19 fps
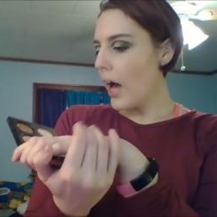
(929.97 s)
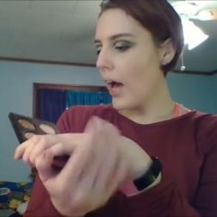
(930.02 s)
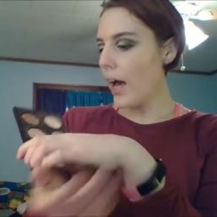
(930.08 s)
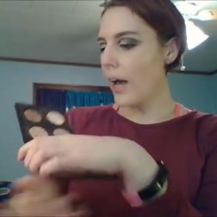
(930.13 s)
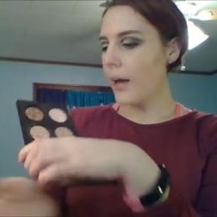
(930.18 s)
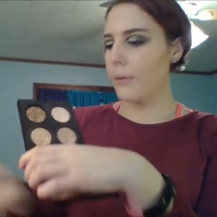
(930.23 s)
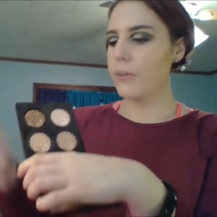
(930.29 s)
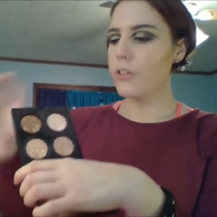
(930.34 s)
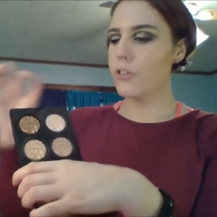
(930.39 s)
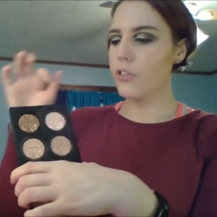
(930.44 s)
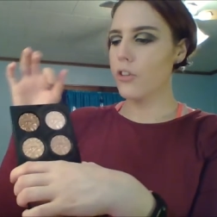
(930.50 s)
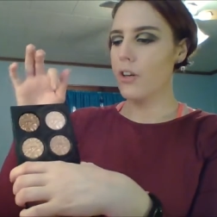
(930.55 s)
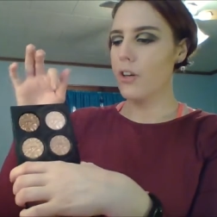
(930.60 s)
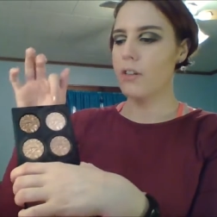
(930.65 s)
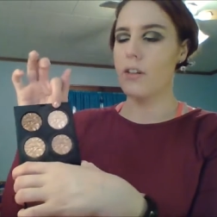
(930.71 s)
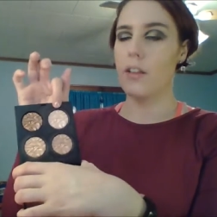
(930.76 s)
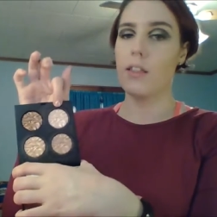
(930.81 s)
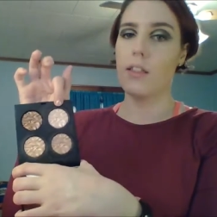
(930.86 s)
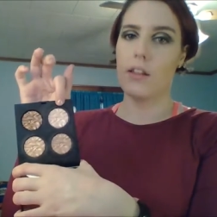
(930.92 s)
I was drawn
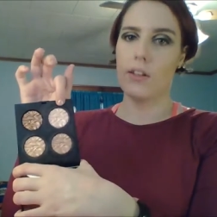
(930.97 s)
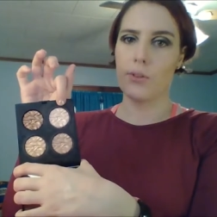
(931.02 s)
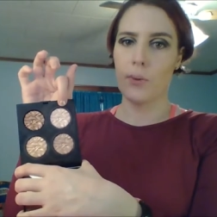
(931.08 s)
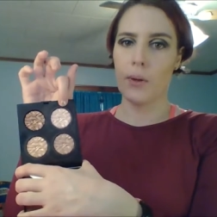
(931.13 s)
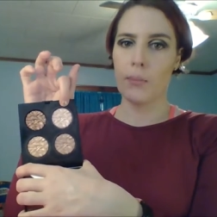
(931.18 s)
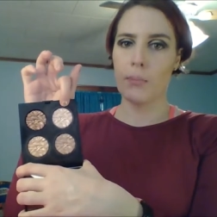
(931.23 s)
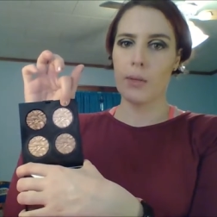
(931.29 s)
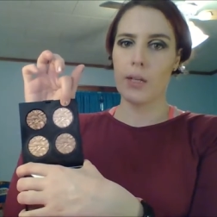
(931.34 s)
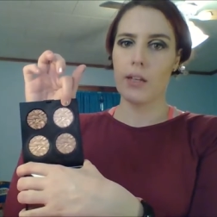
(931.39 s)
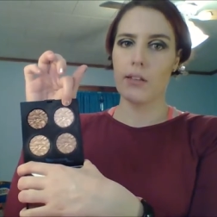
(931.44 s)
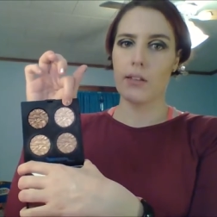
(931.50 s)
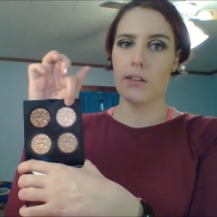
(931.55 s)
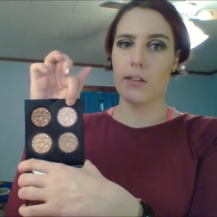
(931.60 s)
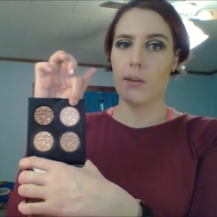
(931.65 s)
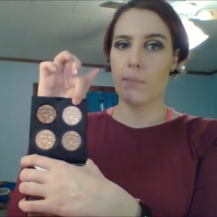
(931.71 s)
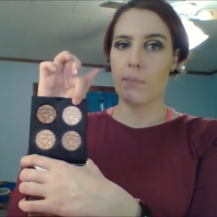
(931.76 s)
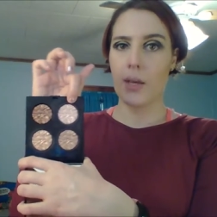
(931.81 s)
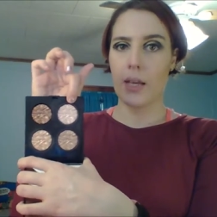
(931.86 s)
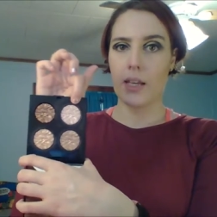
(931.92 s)
to this one because
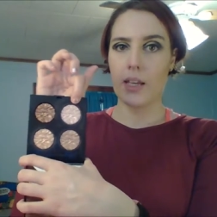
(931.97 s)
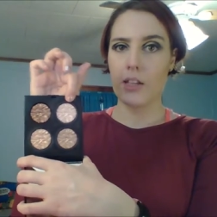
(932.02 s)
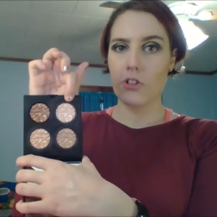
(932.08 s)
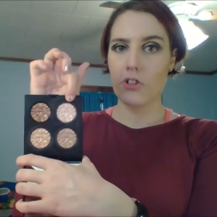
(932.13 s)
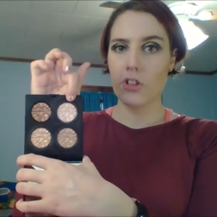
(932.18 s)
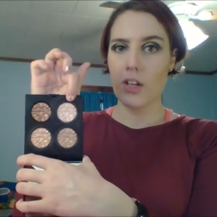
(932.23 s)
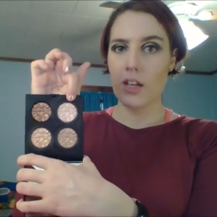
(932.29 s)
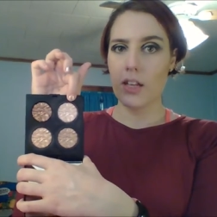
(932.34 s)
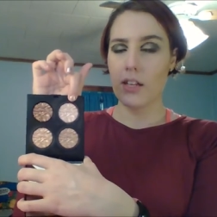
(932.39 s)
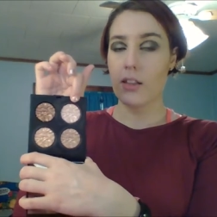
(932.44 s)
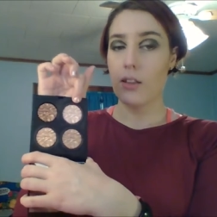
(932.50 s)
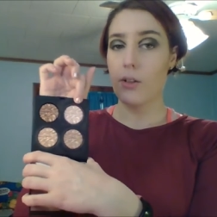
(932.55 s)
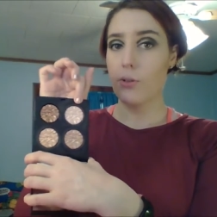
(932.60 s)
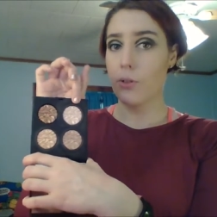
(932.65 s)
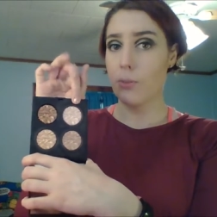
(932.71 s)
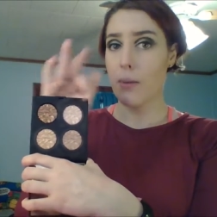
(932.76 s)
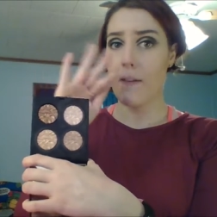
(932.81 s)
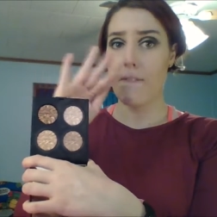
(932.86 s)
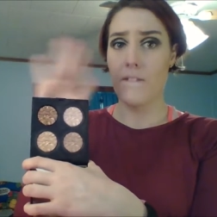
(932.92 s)
it's a pinky shade, and
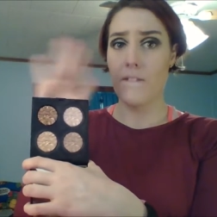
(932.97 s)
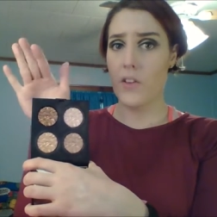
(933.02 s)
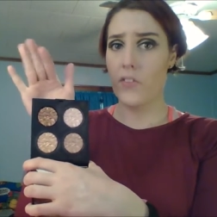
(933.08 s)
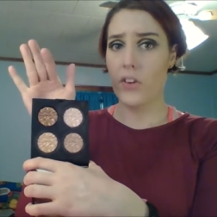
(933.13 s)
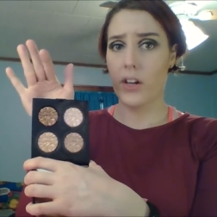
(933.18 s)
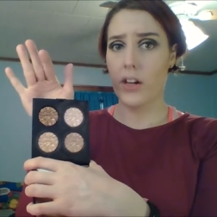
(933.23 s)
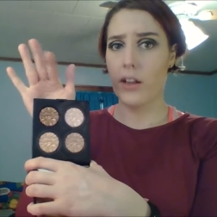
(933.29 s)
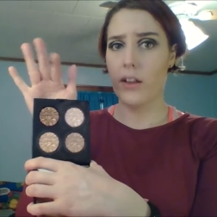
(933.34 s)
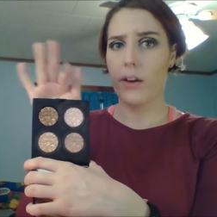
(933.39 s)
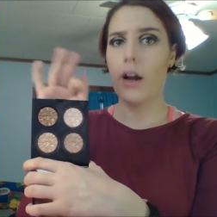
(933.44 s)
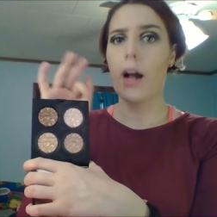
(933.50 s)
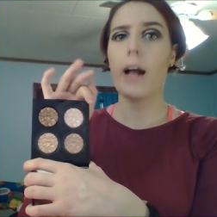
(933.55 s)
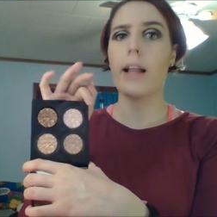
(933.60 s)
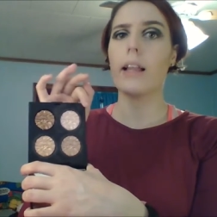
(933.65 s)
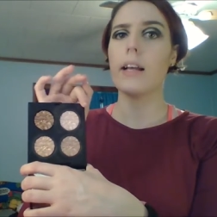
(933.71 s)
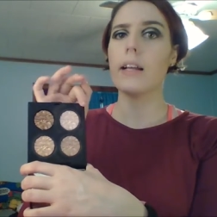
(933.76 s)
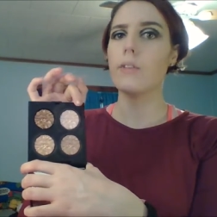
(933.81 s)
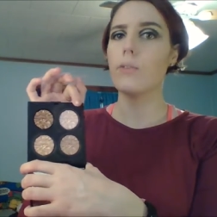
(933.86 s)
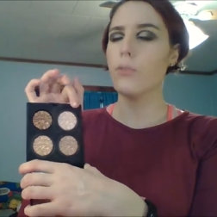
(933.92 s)
those are my favorite color
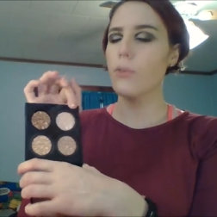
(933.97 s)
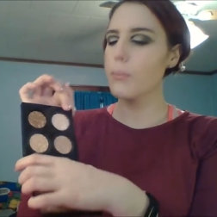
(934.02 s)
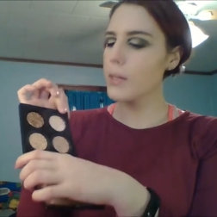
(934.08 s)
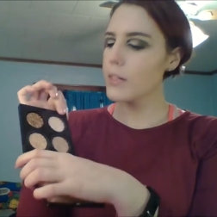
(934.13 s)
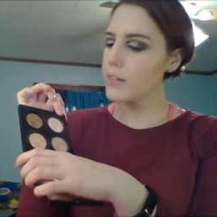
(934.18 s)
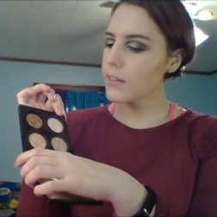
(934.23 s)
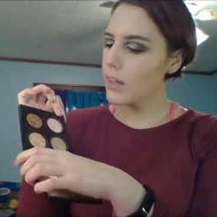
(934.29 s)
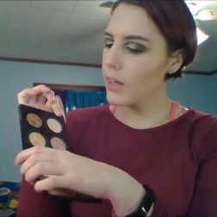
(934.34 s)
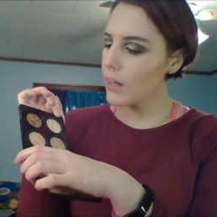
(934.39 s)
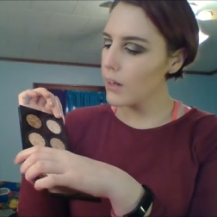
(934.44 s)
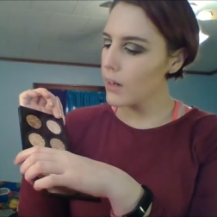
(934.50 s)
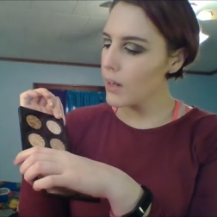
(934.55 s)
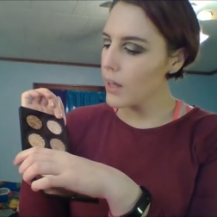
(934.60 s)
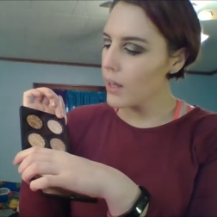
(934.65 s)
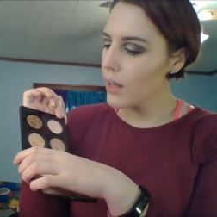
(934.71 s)
highlights for my skin.